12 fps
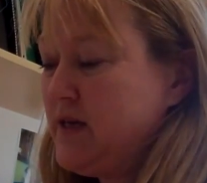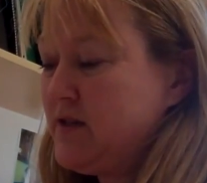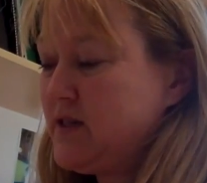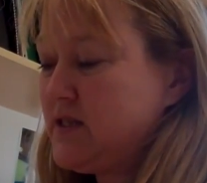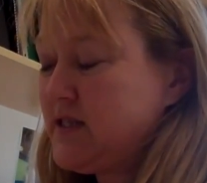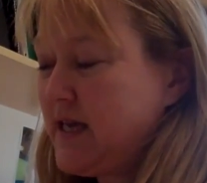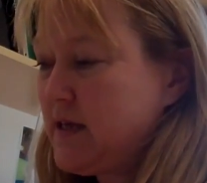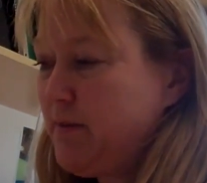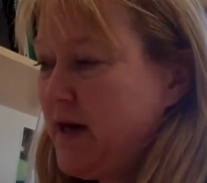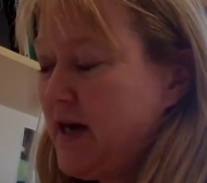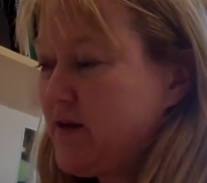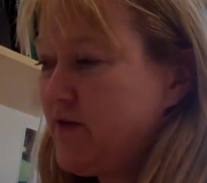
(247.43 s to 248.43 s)
The second
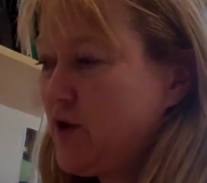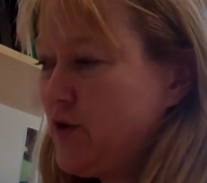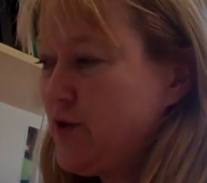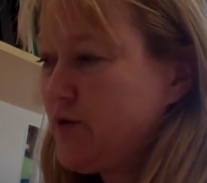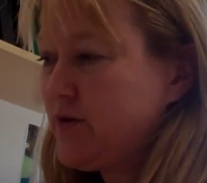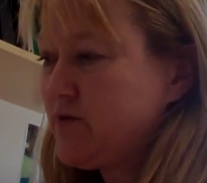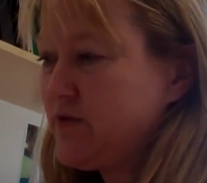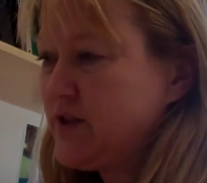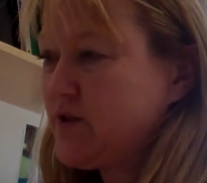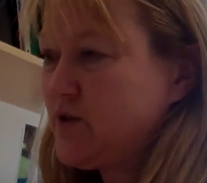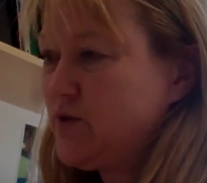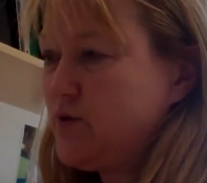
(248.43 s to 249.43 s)
part of the Learner at
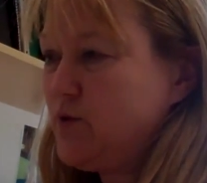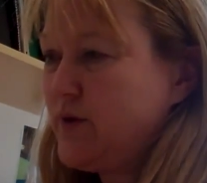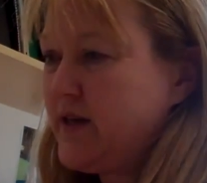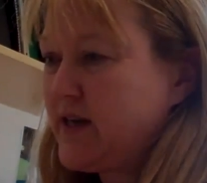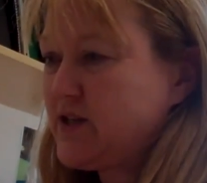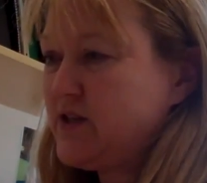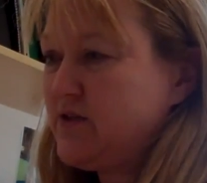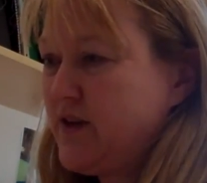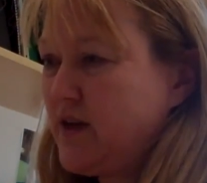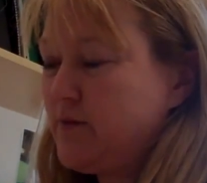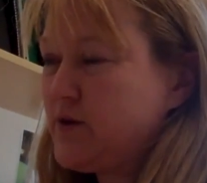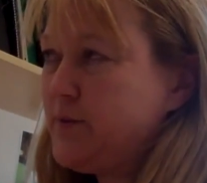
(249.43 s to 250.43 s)
Risk tool we actually
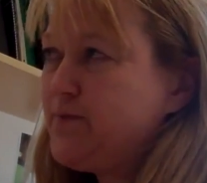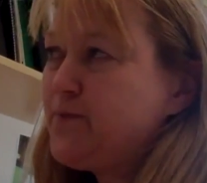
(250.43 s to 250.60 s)
developed